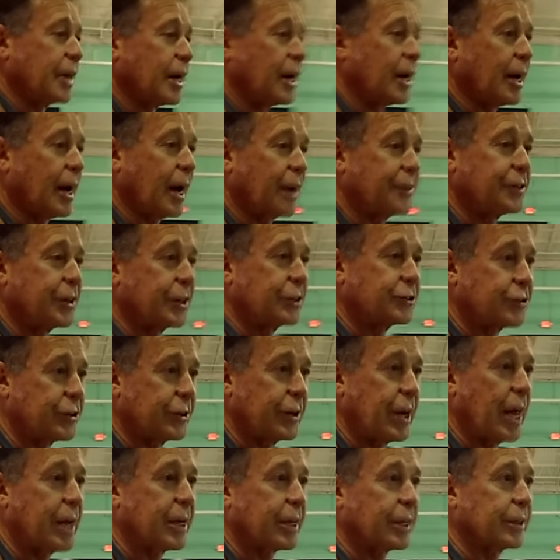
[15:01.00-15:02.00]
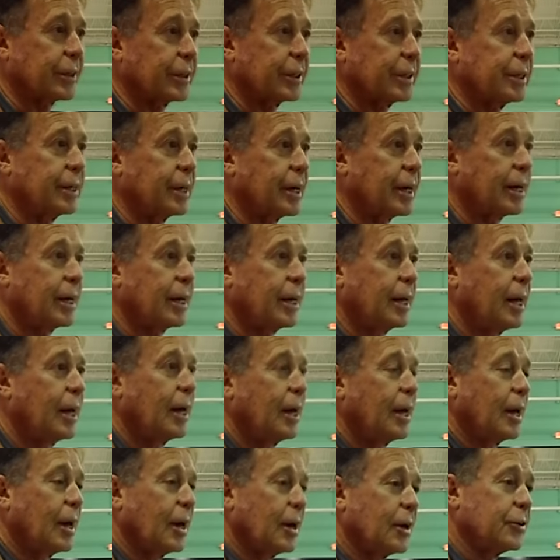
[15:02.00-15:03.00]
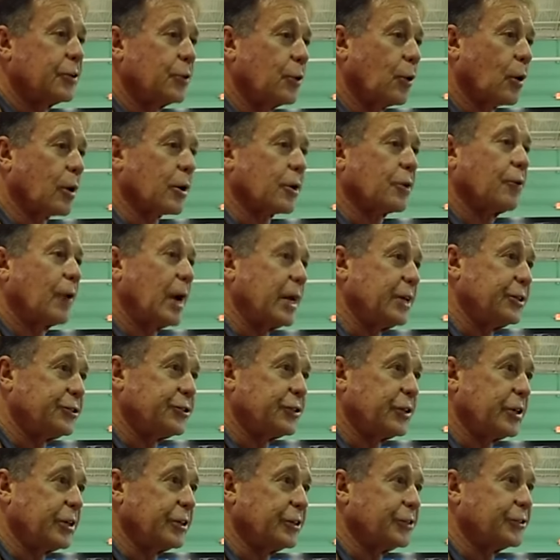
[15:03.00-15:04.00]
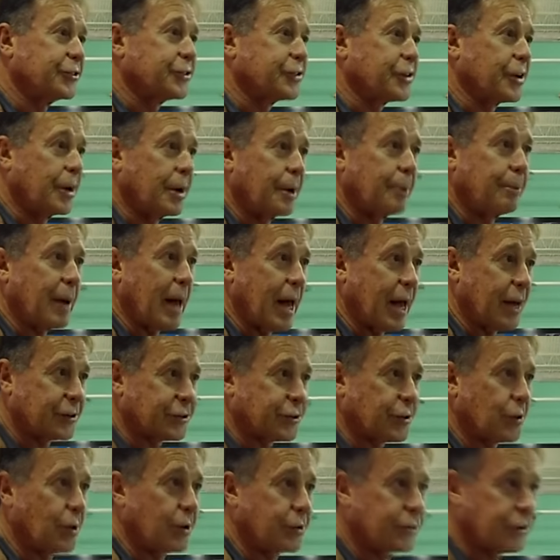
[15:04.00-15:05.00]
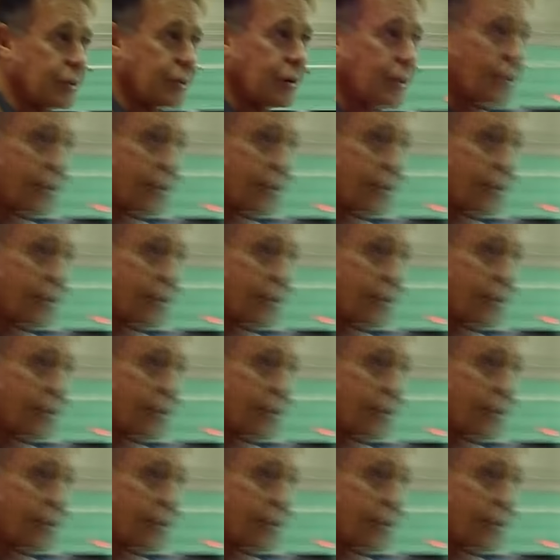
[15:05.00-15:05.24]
you, I think genetically, your great genes passed on to